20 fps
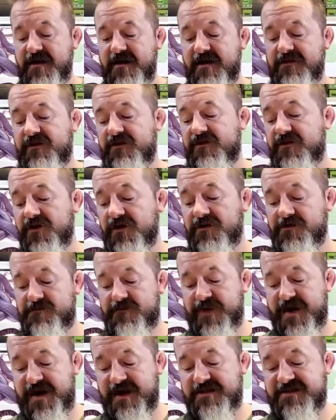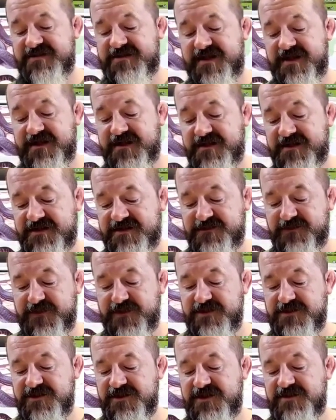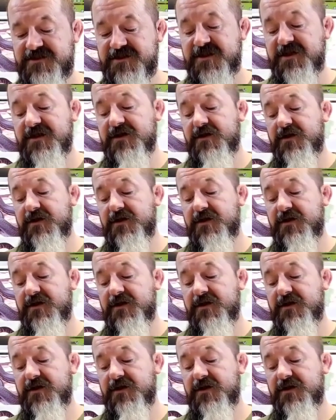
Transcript: and the northern pine snake, this species